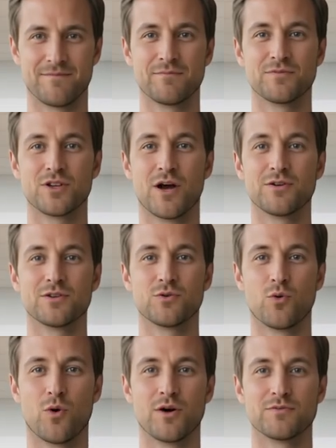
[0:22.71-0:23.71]
For colored
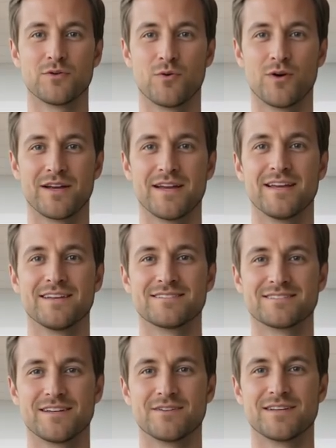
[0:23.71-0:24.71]
cork flooring,
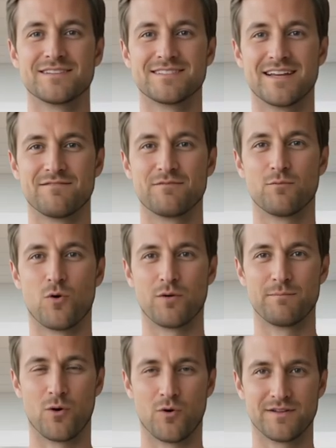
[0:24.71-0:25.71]
sealing is even more
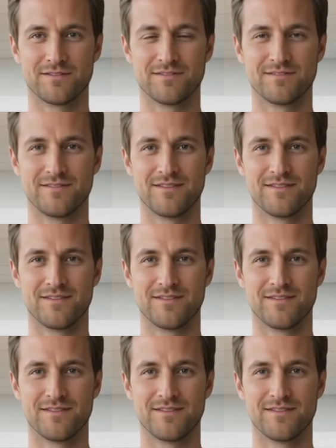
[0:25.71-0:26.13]
important.